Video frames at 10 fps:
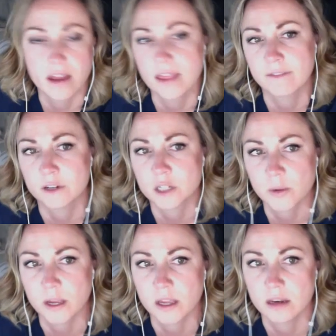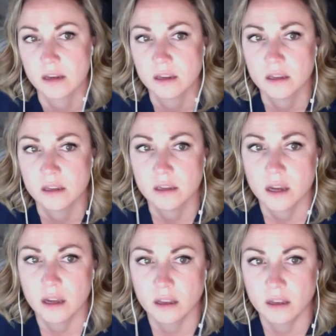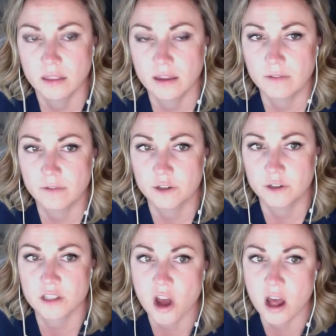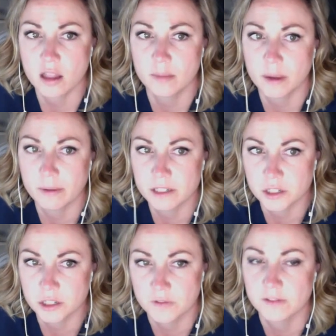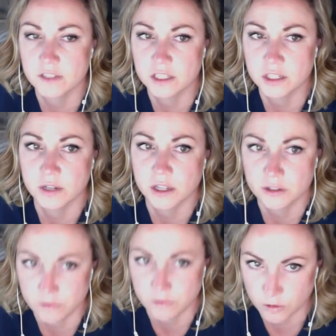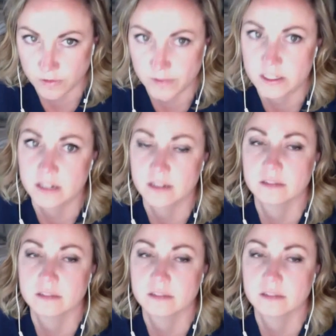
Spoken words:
first one, that first column, I went 250, 200, 450.